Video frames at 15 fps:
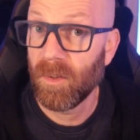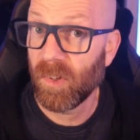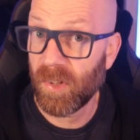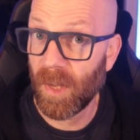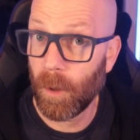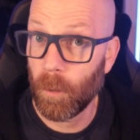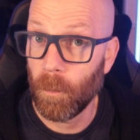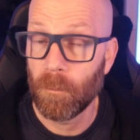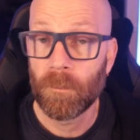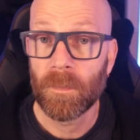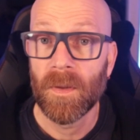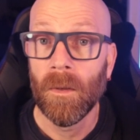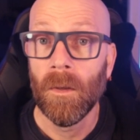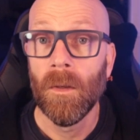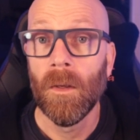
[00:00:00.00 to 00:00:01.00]
So
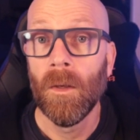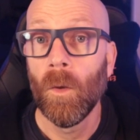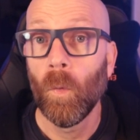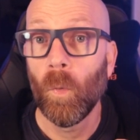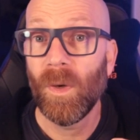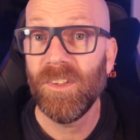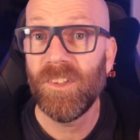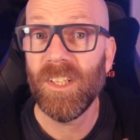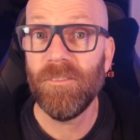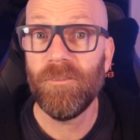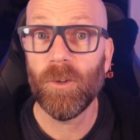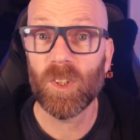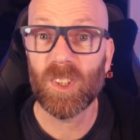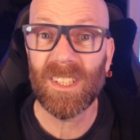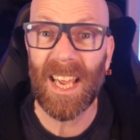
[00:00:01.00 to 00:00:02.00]
when
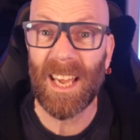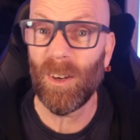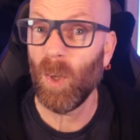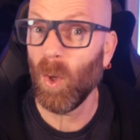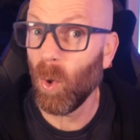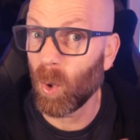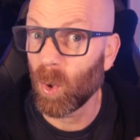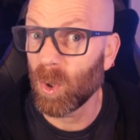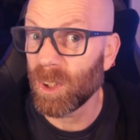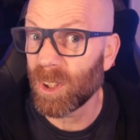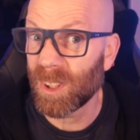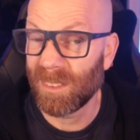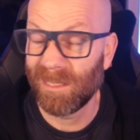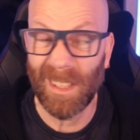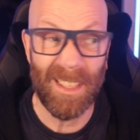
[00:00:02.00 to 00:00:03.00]
GeForce Now
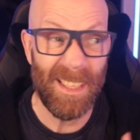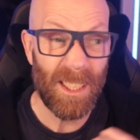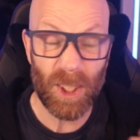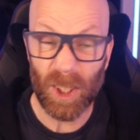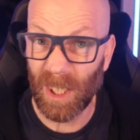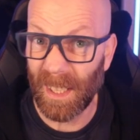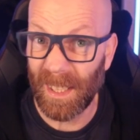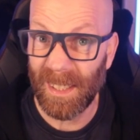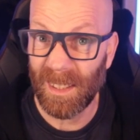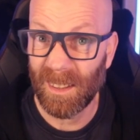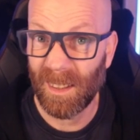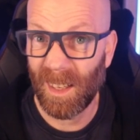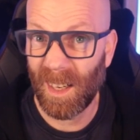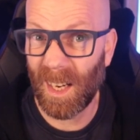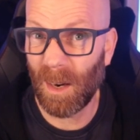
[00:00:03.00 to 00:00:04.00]
launched initially,
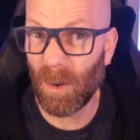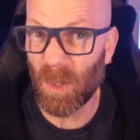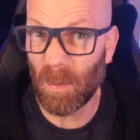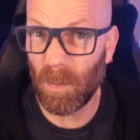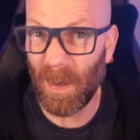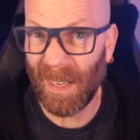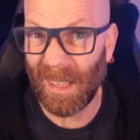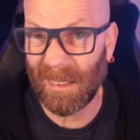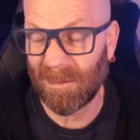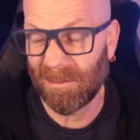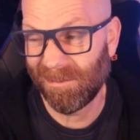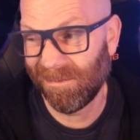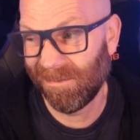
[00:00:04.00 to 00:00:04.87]
I was a bit